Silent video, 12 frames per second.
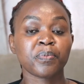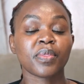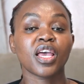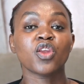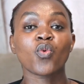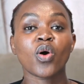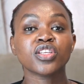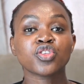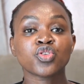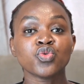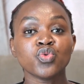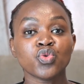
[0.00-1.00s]
And
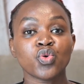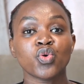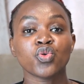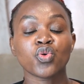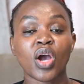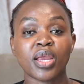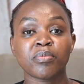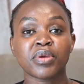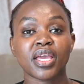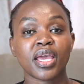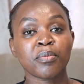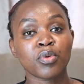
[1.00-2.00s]
once you know, you can
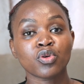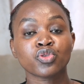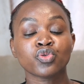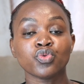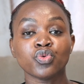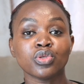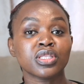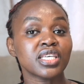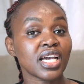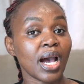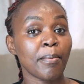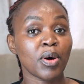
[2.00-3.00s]
be able to
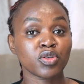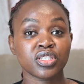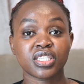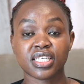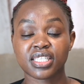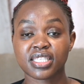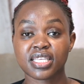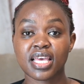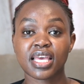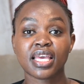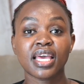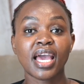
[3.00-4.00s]
think about it and
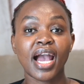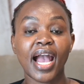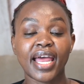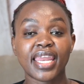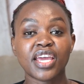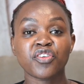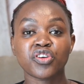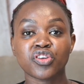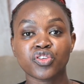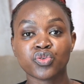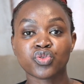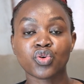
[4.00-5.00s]
say, can I
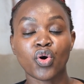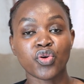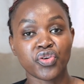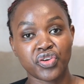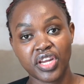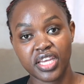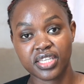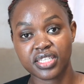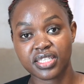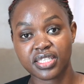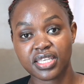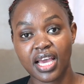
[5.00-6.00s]
reduce on
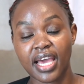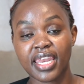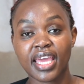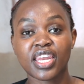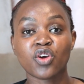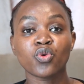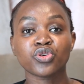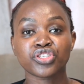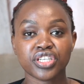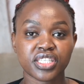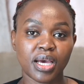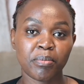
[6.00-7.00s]
rents? Can I
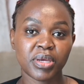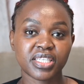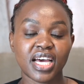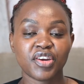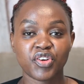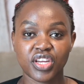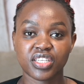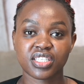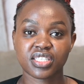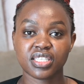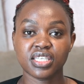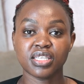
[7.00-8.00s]
negotiate a better
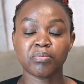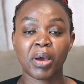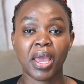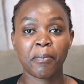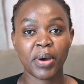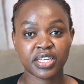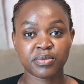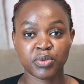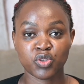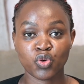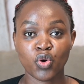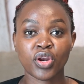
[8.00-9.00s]
rent in my
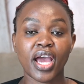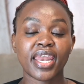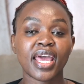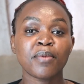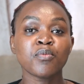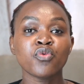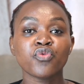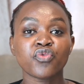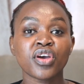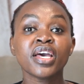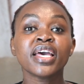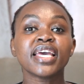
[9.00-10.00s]
apartment, or can I move
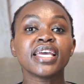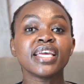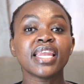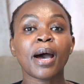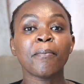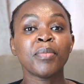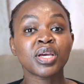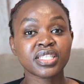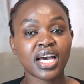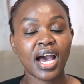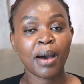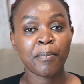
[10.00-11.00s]
in a
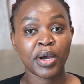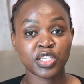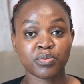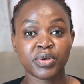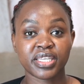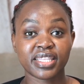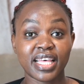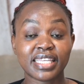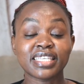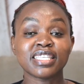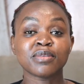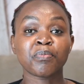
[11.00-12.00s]
better apartment
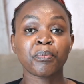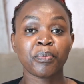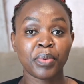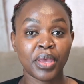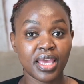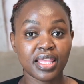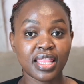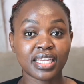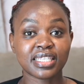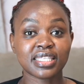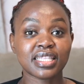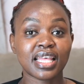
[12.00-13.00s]
that is
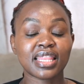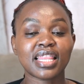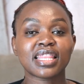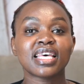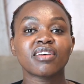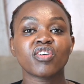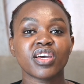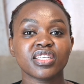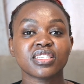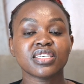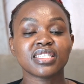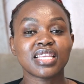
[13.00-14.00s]
that the
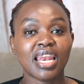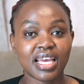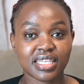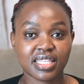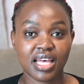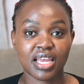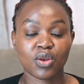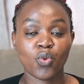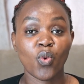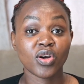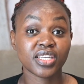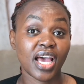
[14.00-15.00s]
rent is less than
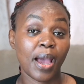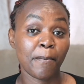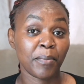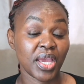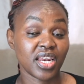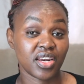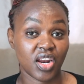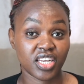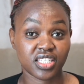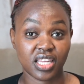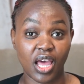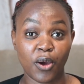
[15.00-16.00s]
what I am paying
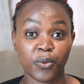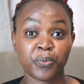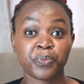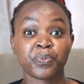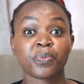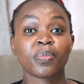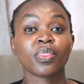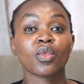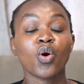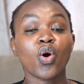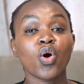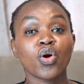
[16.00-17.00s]
right now?
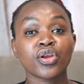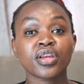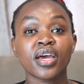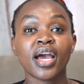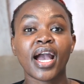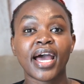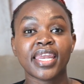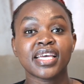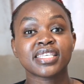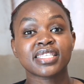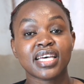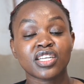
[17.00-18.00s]
Or can
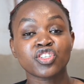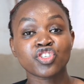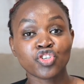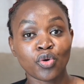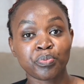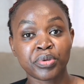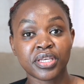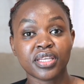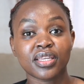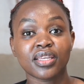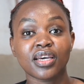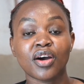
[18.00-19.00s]
I start
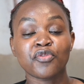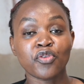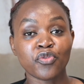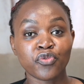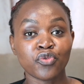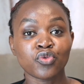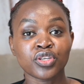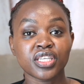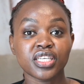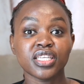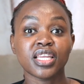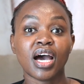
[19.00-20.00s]
shopping for food
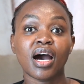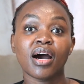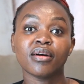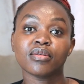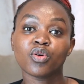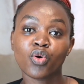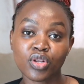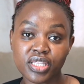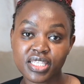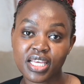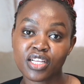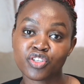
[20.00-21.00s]
in a
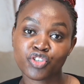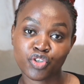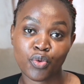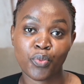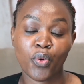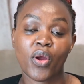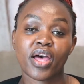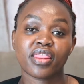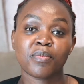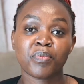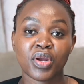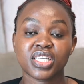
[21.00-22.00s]
wholesale shop where
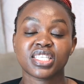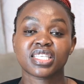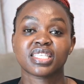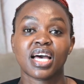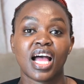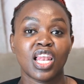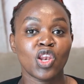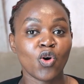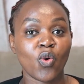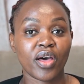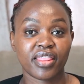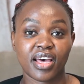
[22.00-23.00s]
the prices are
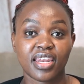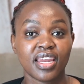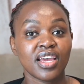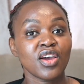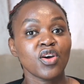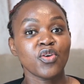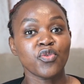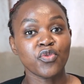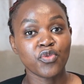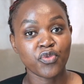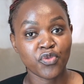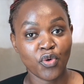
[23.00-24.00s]
lower than
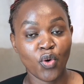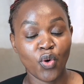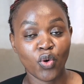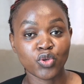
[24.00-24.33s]
for